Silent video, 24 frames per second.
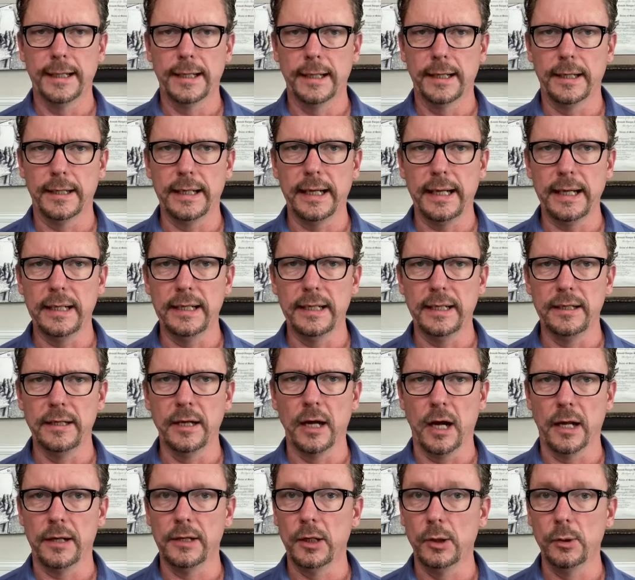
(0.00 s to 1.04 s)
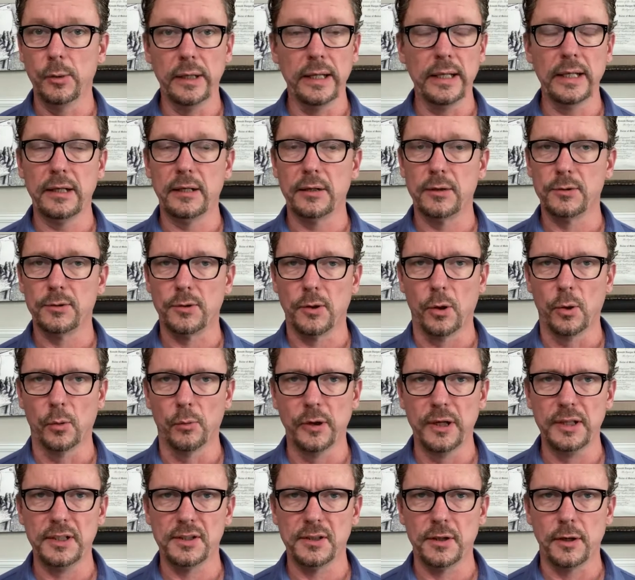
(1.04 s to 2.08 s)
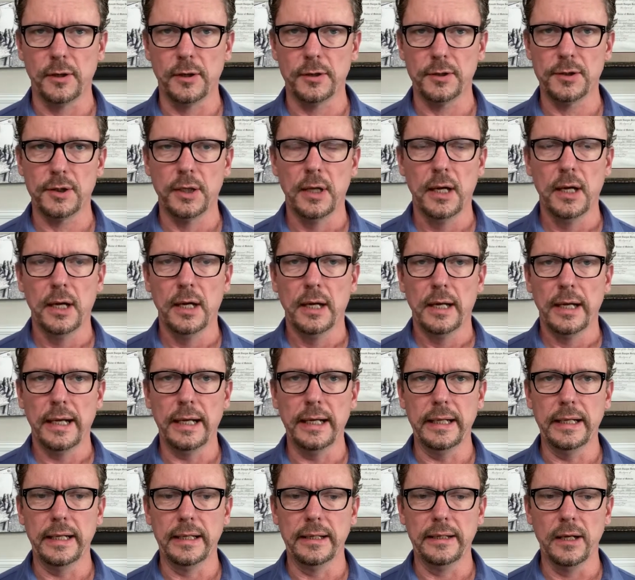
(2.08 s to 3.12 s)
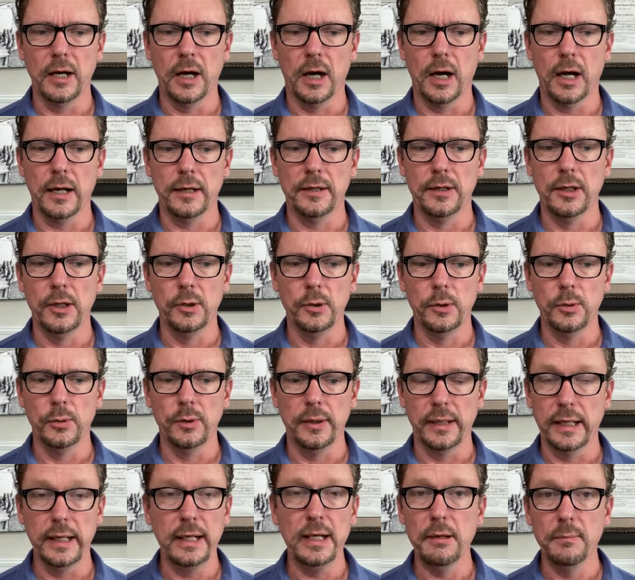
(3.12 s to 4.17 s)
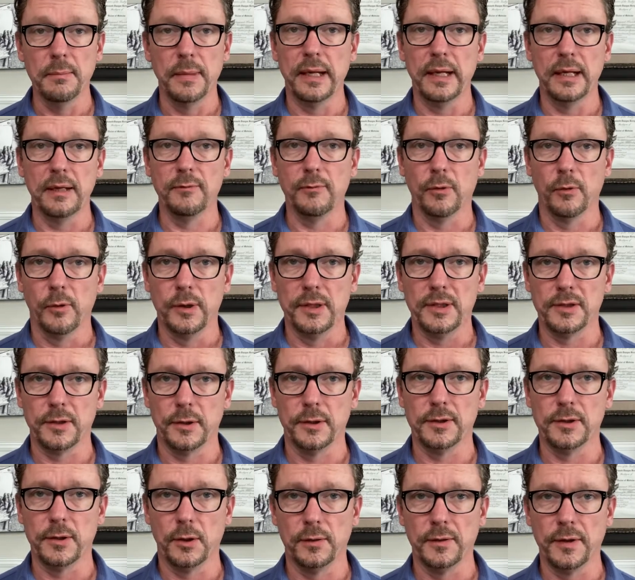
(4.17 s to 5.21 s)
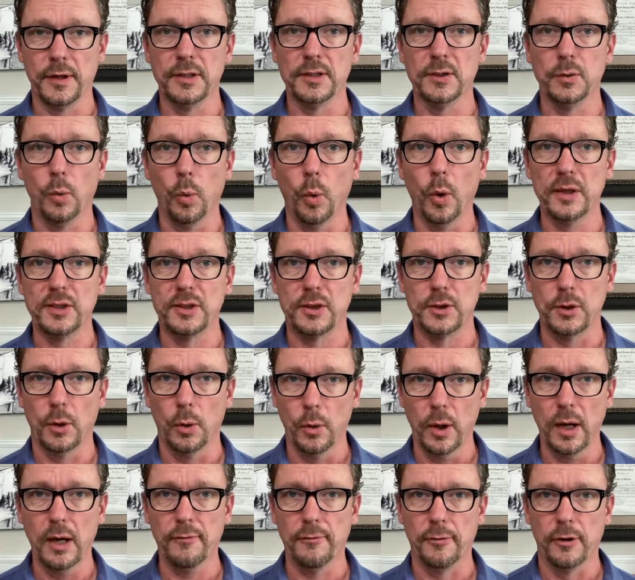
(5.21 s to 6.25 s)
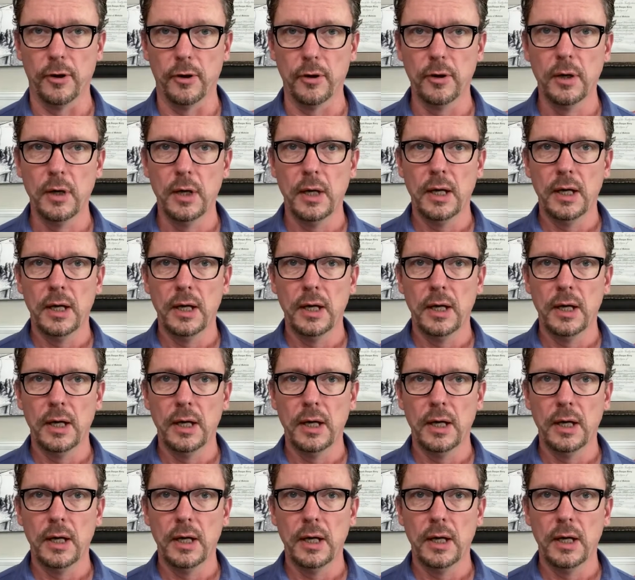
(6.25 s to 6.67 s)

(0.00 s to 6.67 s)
He did not do any controlled research. He did not do any meaningful research on this whatsoever.